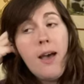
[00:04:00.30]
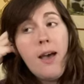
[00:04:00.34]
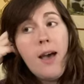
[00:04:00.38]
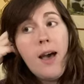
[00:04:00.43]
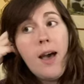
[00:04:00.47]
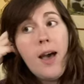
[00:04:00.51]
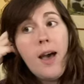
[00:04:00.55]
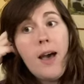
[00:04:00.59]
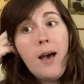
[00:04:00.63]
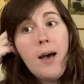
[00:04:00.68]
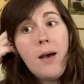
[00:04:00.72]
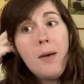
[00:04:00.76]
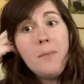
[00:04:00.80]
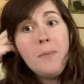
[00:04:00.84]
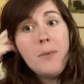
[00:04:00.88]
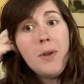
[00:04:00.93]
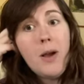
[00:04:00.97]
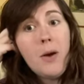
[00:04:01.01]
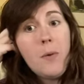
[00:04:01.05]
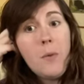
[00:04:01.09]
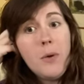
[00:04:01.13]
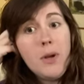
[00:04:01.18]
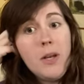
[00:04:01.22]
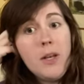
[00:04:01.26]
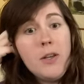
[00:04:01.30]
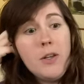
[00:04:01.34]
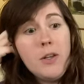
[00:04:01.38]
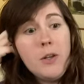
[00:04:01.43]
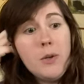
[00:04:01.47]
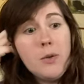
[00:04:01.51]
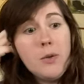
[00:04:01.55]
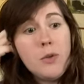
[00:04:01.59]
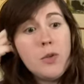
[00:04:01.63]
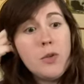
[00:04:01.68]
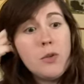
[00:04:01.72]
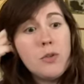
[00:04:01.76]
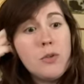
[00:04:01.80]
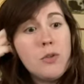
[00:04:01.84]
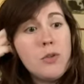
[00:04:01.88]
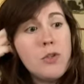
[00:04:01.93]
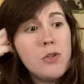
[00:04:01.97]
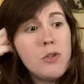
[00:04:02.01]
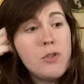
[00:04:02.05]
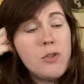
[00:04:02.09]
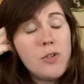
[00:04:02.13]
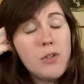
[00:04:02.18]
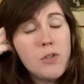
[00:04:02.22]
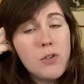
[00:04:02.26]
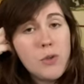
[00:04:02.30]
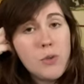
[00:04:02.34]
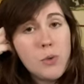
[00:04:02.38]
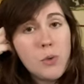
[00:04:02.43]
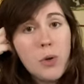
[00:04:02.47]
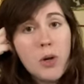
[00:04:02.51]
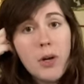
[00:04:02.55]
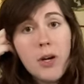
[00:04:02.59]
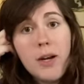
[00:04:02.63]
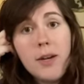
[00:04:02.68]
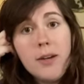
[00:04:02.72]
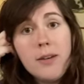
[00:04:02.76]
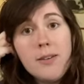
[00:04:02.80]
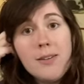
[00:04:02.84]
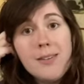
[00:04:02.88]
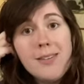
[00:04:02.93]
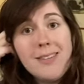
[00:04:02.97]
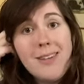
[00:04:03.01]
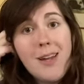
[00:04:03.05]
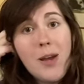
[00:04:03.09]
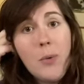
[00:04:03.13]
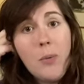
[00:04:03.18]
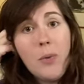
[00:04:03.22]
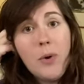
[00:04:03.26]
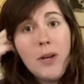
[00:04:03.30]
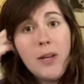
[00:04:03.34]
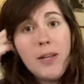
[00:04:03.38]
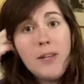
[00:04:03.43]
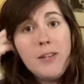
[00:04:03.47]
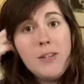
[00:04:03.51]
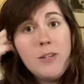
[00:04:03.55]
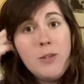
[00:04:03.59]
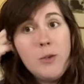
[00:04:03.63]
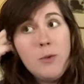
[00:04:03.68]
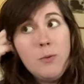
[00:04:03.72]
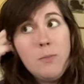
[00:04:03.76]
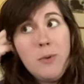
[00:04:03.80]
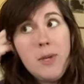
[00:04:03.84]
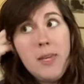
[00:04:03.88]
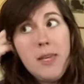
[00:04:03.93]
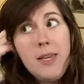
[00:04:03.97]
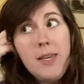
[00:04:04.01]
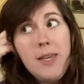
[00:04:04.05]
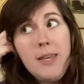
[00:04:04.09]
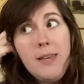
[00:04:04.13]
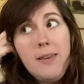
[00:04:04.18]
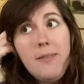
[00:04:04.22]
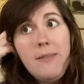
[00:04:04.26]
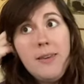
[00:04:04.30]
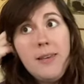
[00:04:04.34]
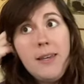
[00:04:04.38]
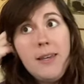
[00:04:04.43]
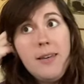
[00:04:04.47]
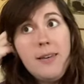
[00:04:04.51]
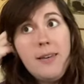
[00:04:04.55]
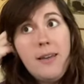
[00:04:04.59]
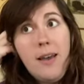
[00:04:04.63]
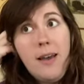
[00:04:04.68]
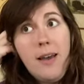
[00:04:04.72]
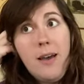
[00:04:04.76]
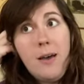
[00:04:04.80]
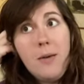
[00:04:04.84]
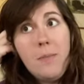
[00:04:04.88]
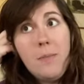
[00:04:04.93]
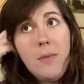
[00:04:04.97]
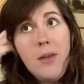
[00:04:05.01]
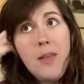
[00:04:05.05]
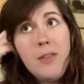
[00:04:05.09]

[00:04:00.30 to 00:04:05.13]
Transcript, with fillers: um, not wanting to go to grocery stores, not wanting to be even um,